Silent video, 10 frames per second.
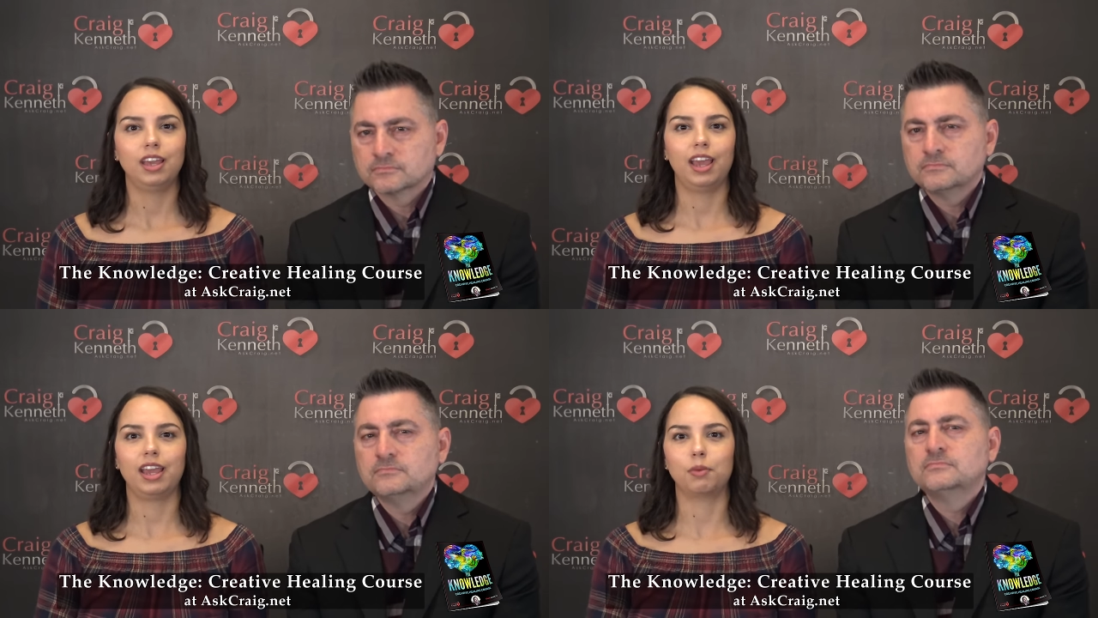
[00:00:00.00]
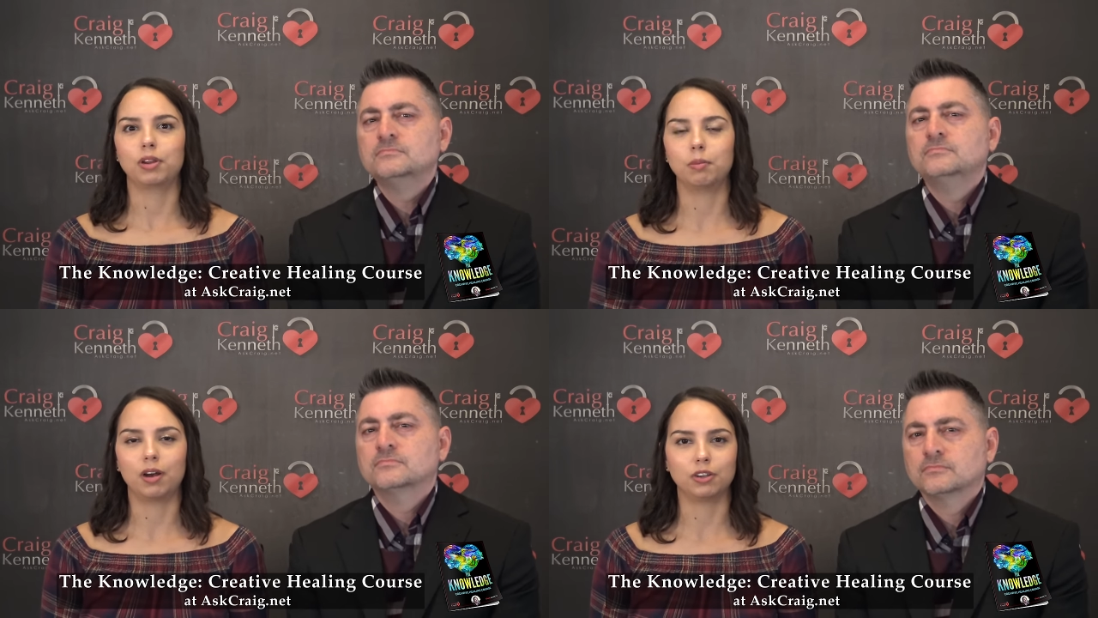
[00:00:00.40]
Speaker 1: hey, I
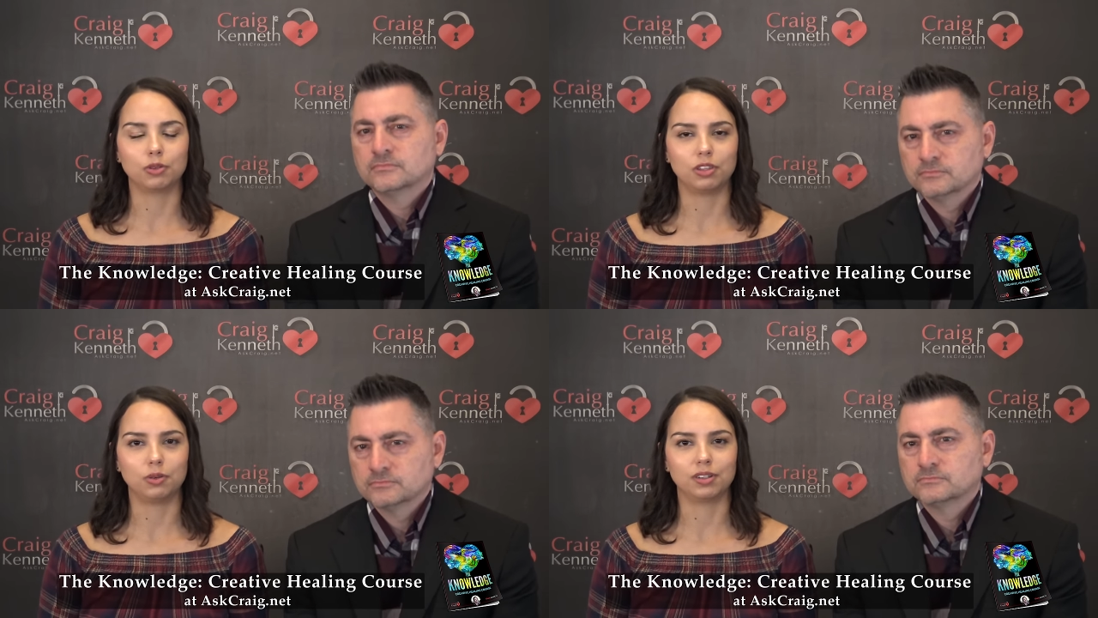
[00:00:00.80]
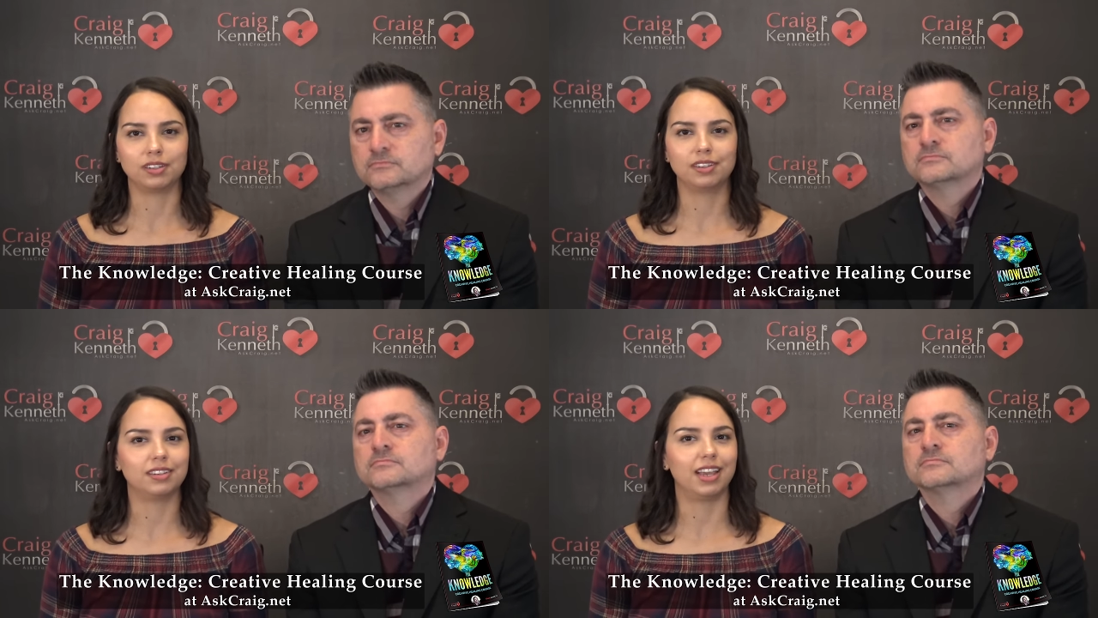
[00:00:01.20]
want to bond with you
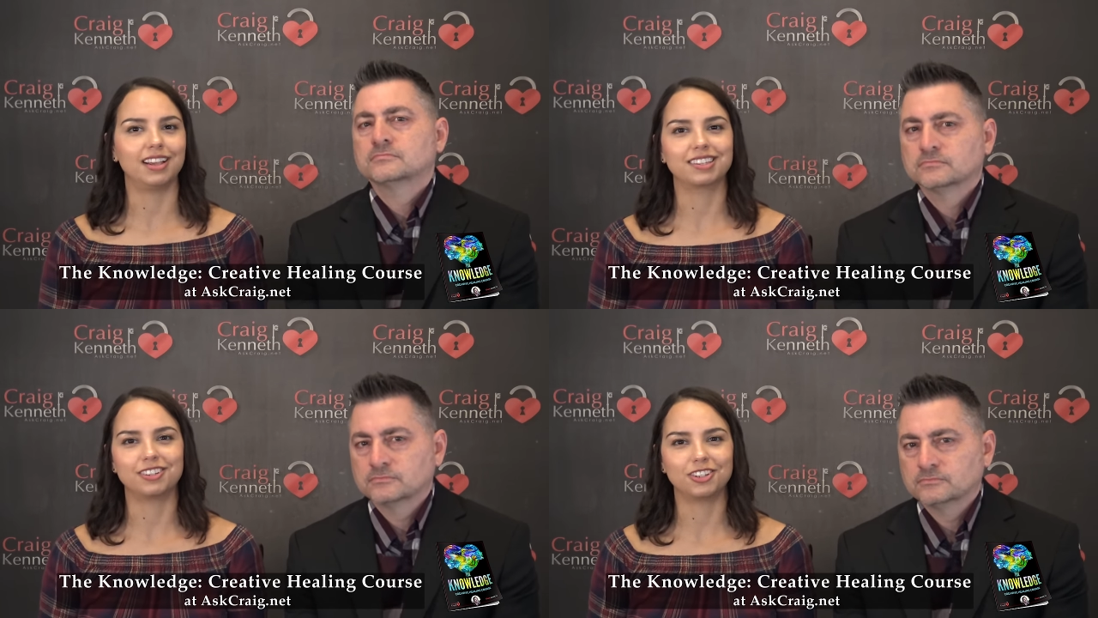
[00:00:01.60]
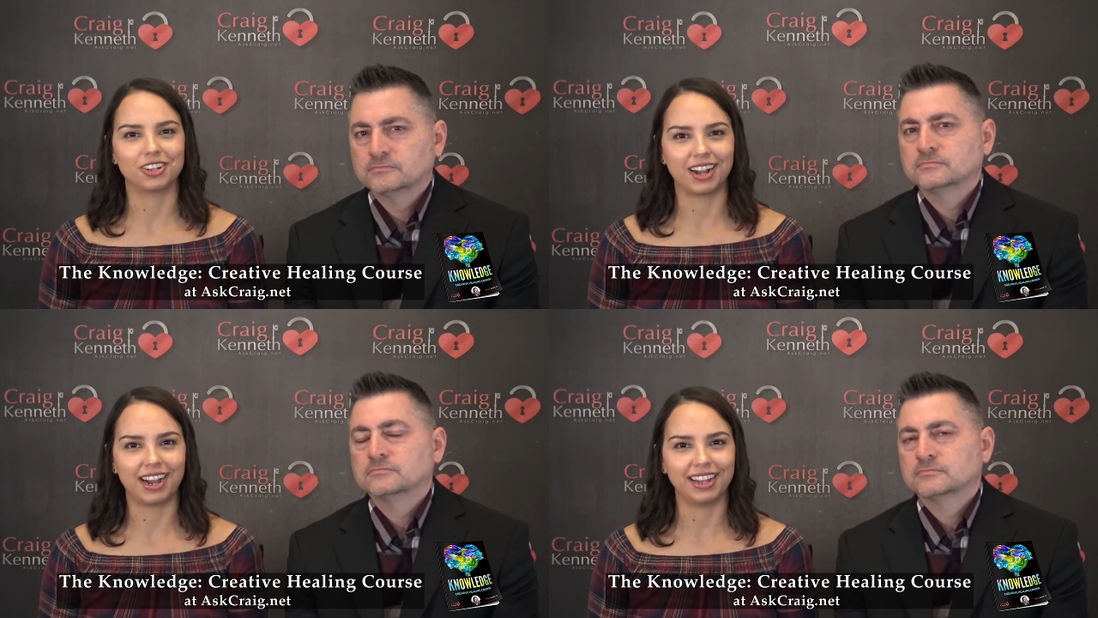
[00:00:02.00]
and gaze into
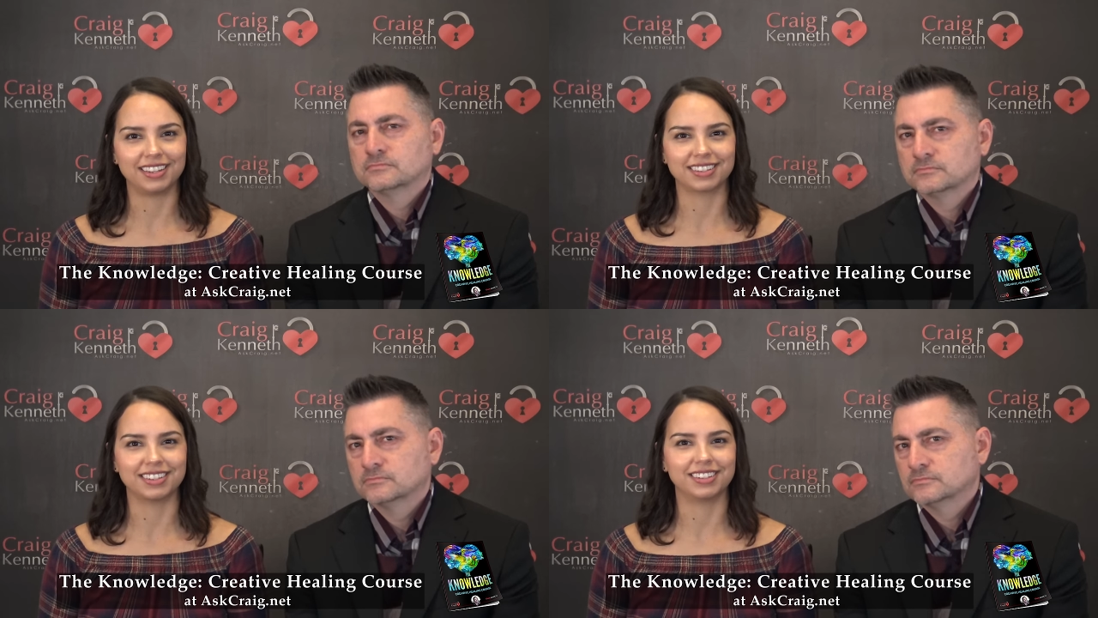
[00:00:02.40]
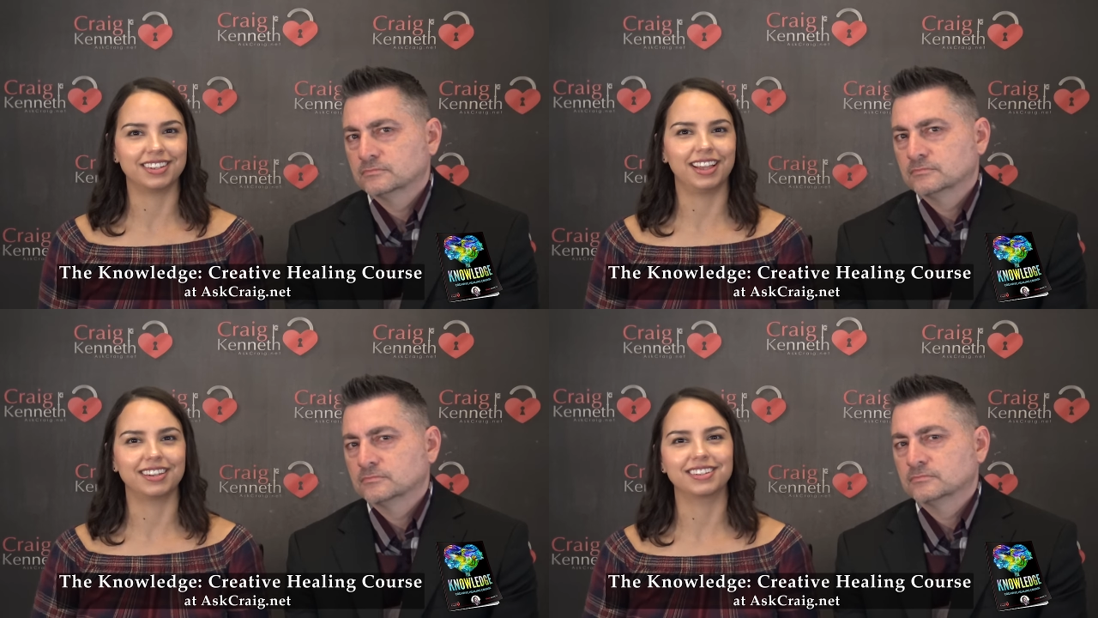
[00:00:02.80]
your eyes and,
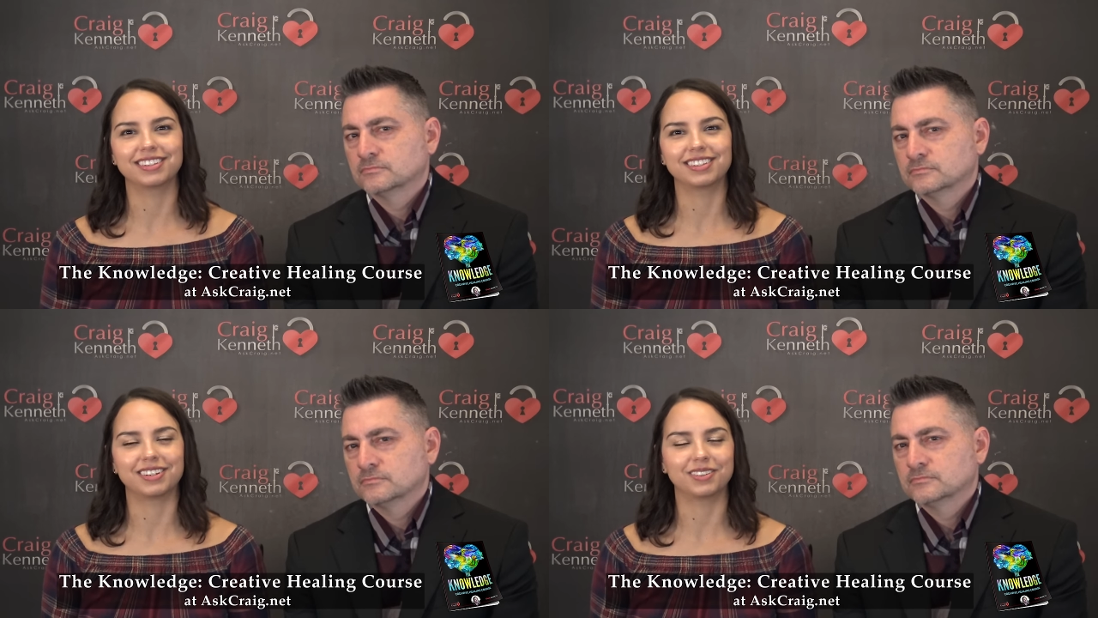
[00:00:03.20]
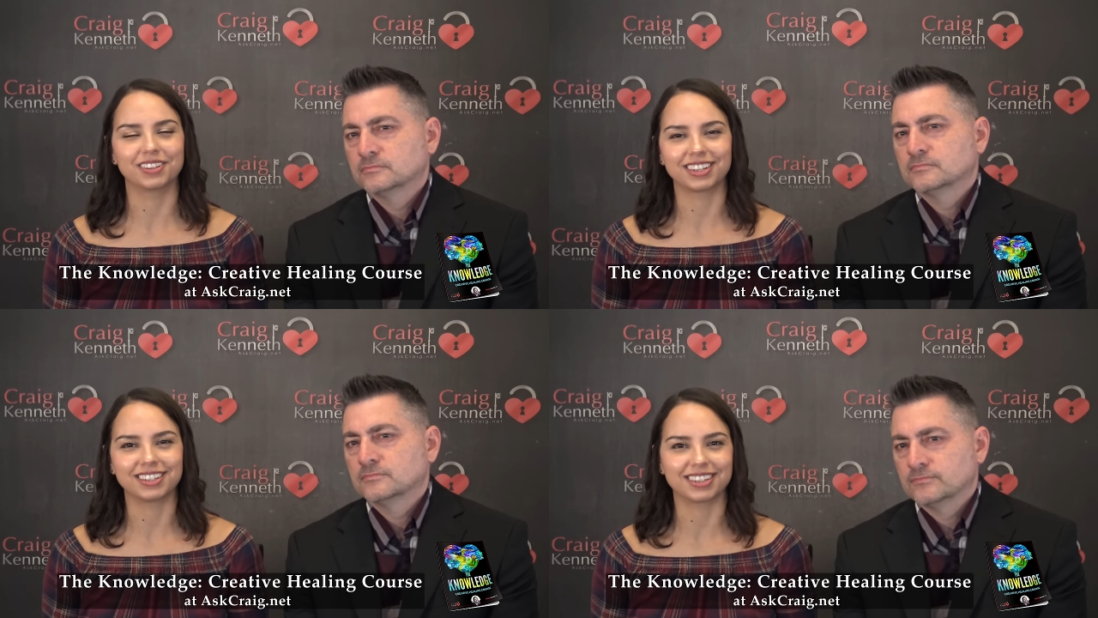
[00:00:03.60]
and you know,
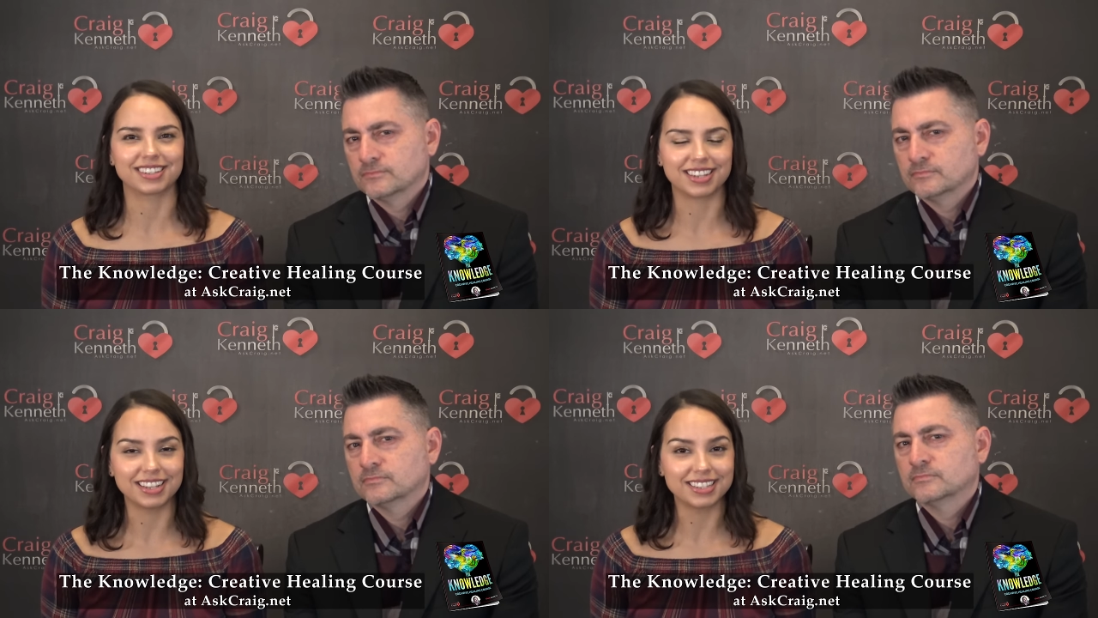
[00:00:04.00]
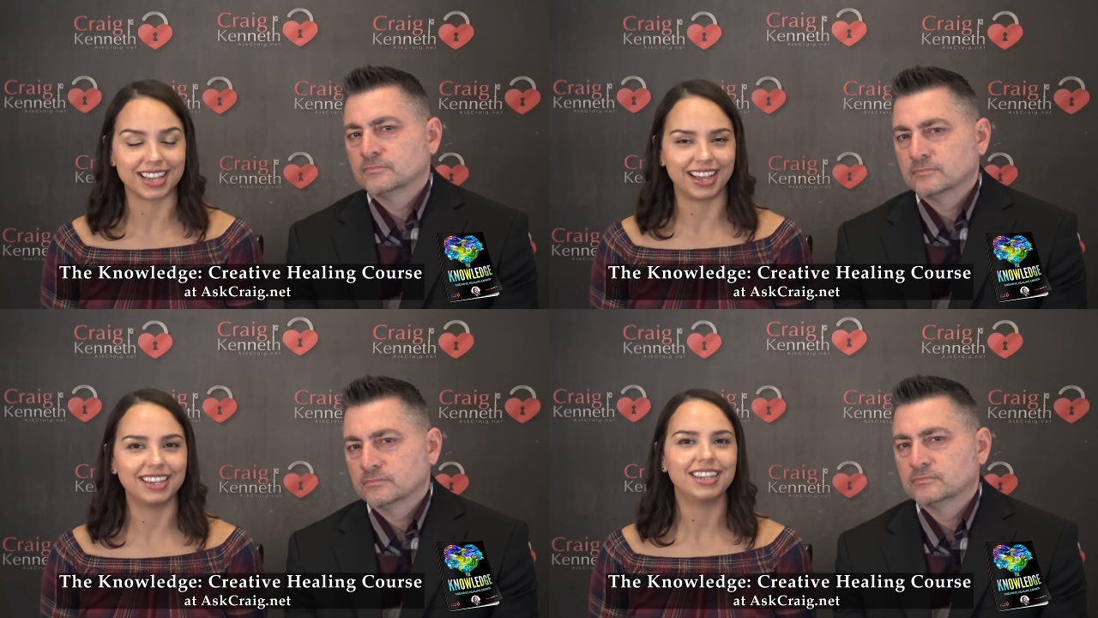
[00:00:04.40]
look into the
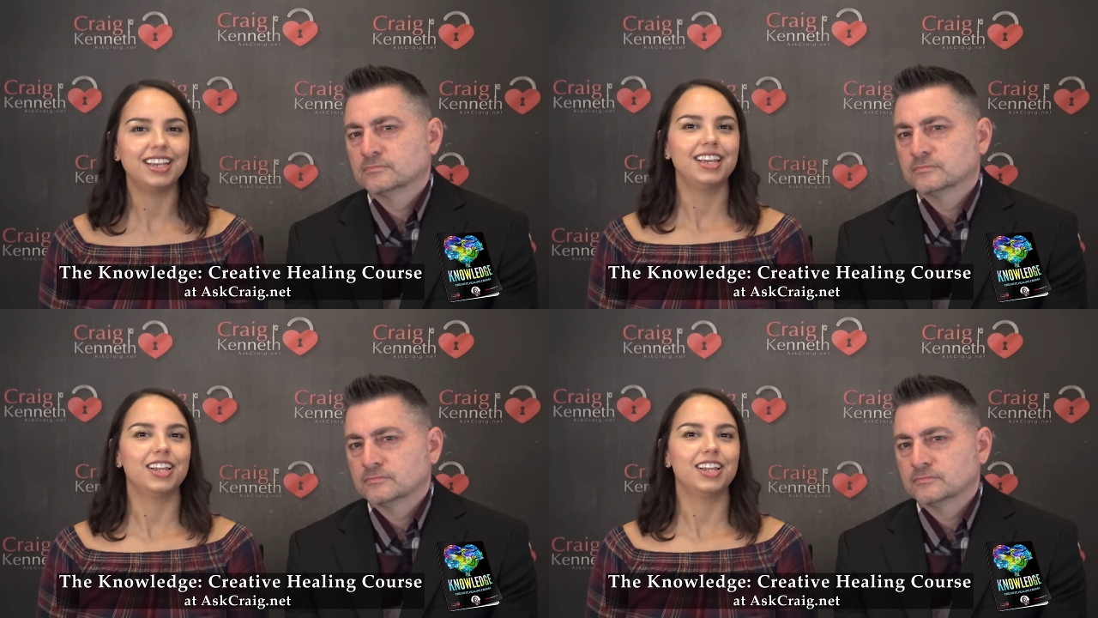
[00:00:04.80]
sunset.